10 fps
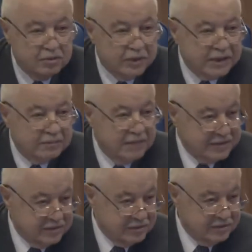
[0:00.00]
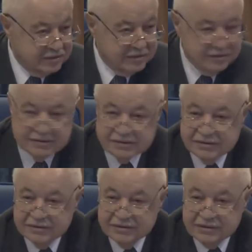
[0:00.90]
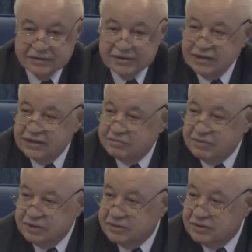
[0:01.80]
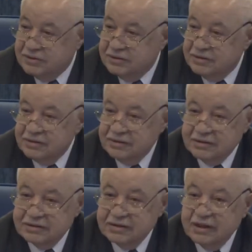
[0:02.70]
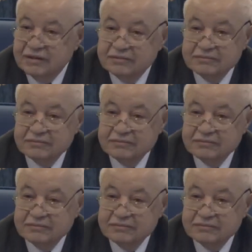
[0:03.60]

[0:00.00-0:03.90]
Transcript: quick messages. It's not a speech. It's a